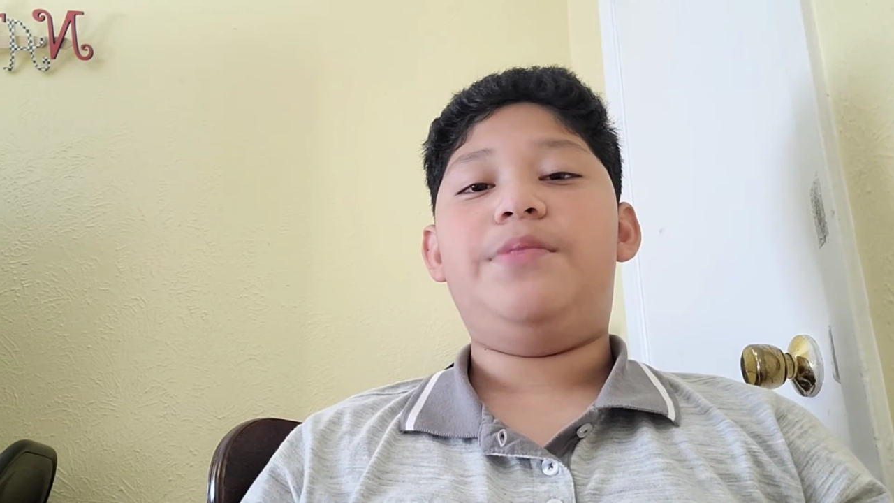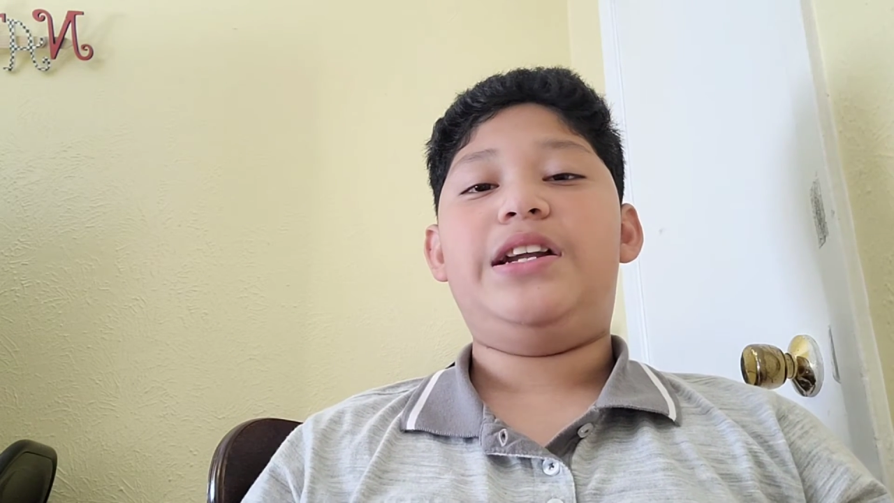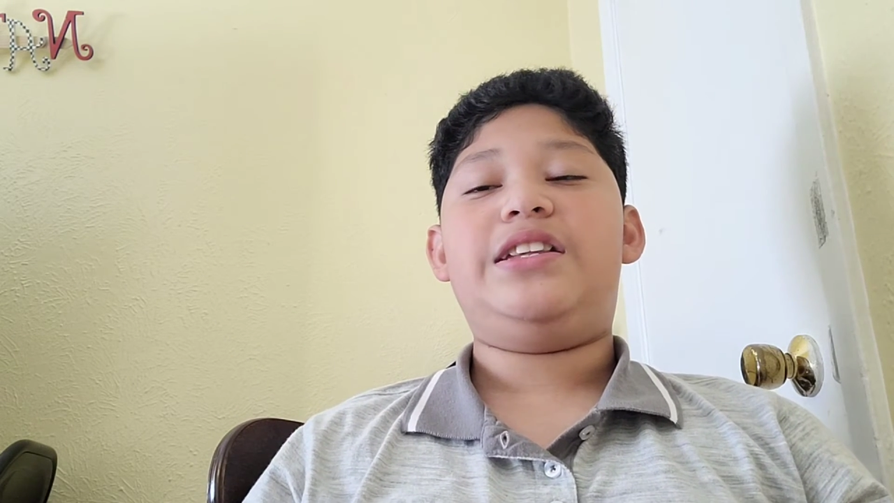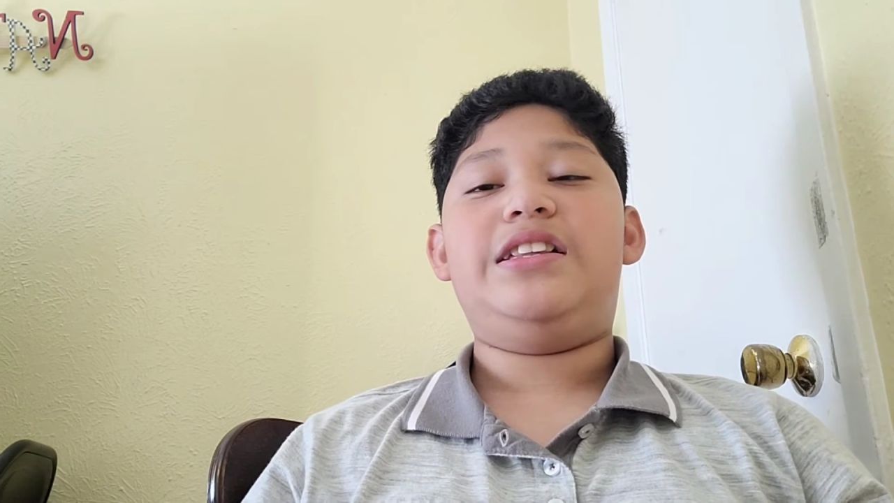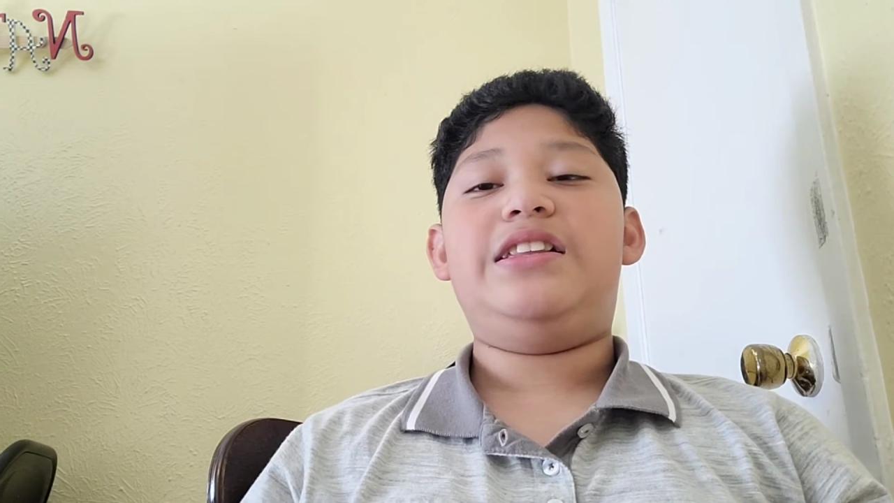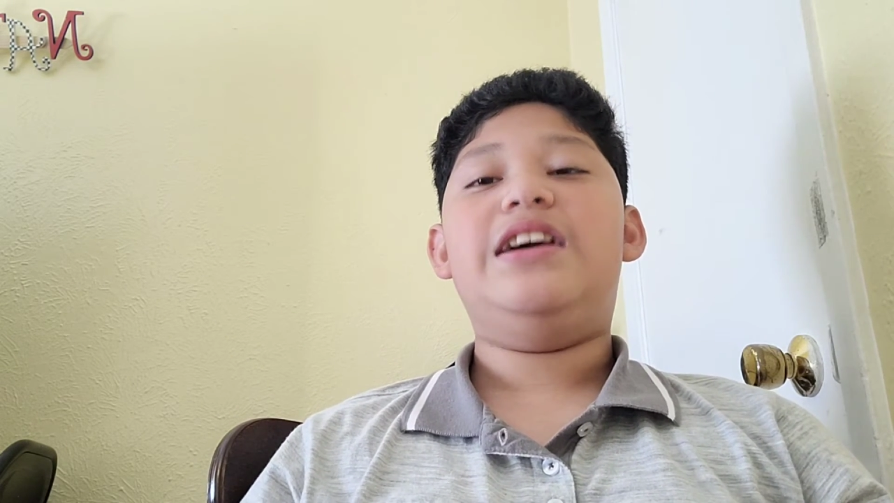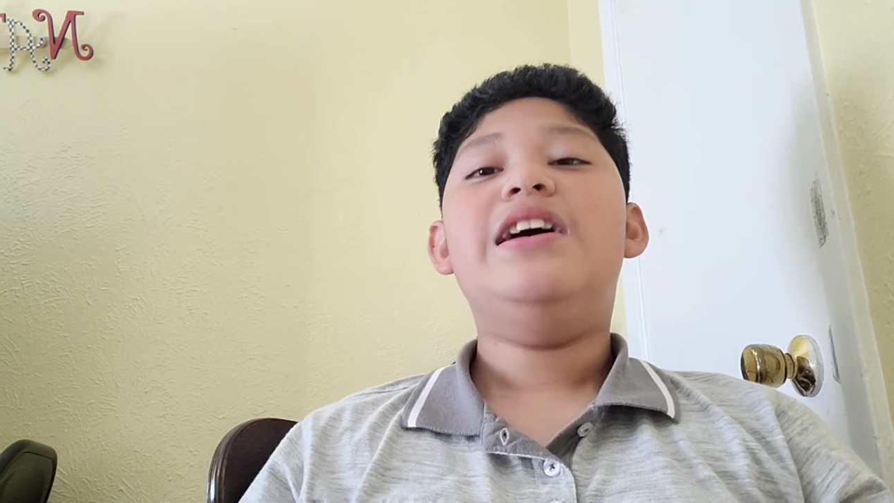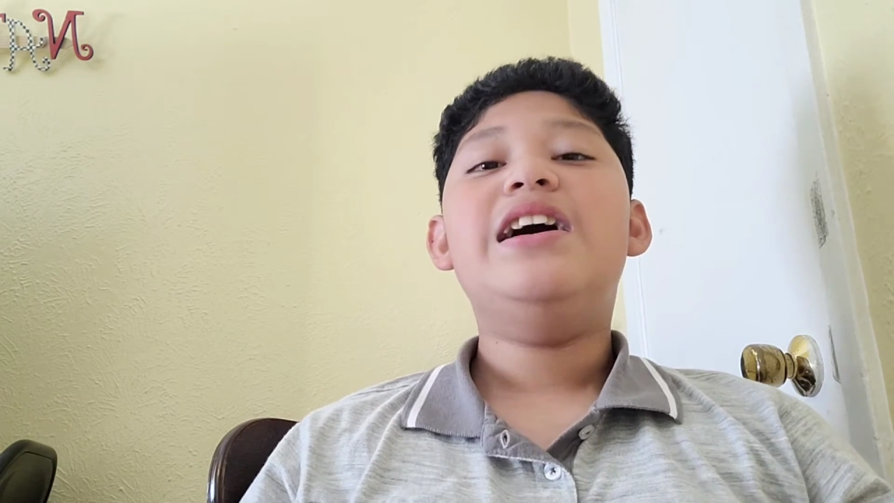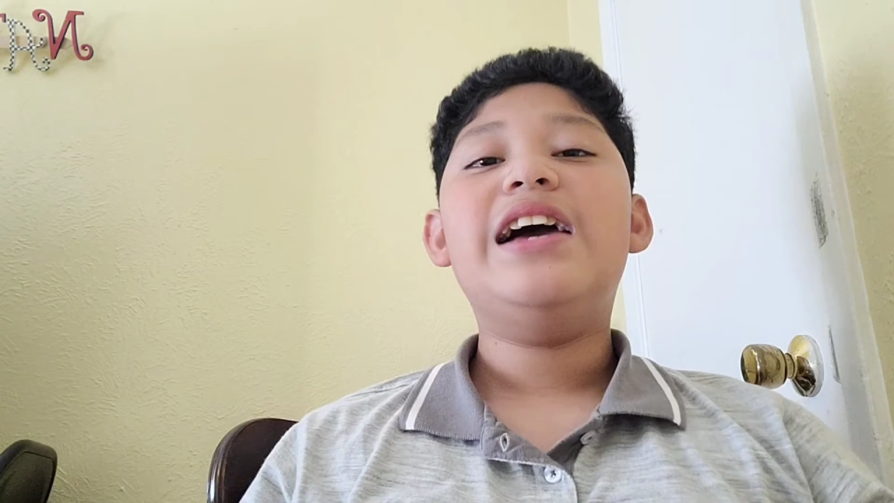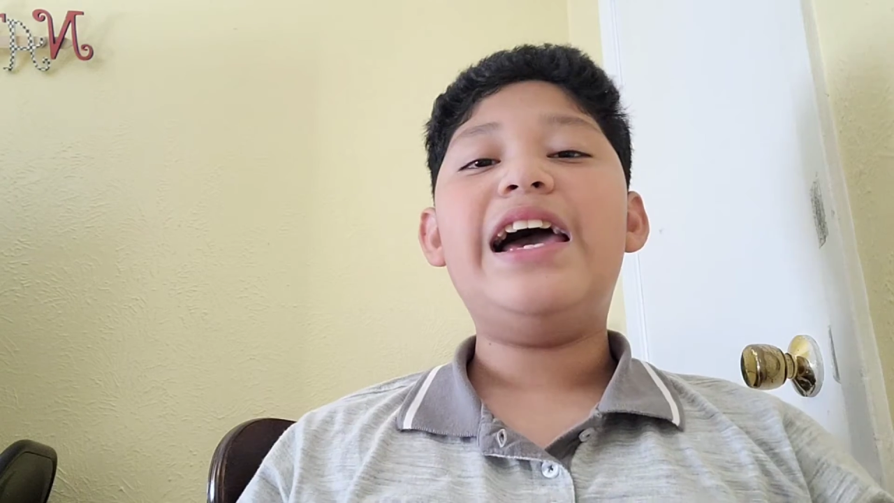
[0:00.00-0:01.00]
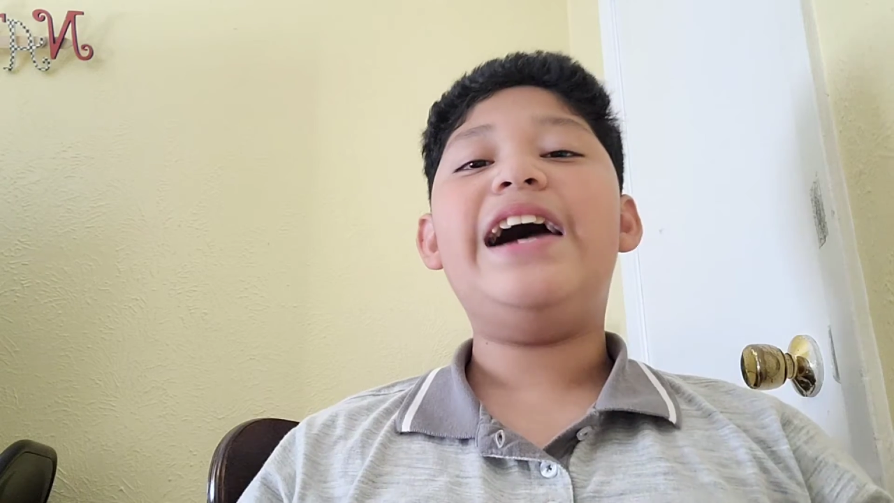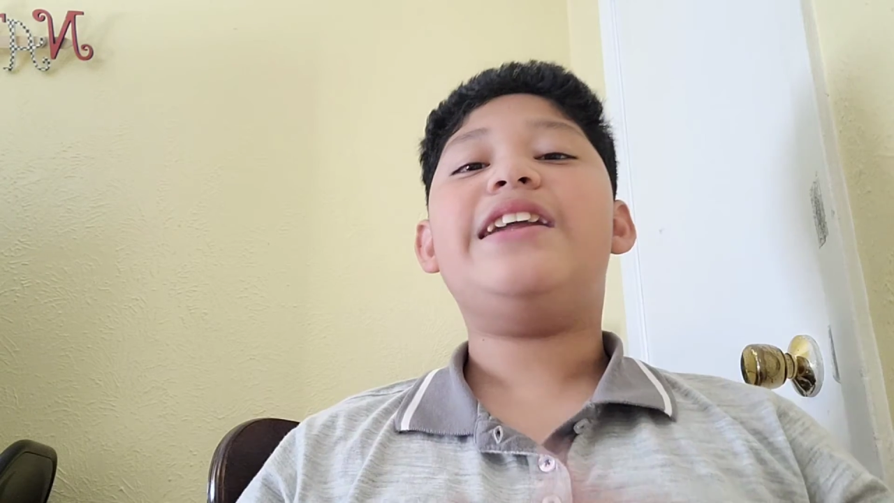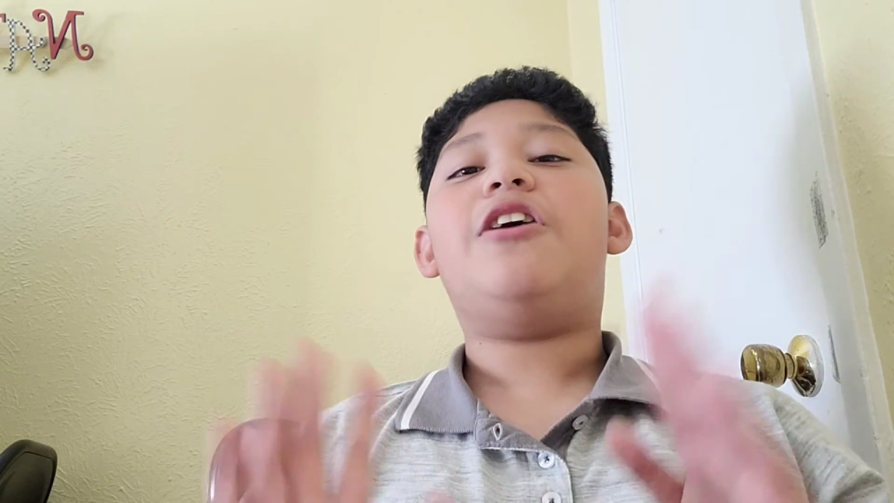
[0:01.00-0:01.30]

But and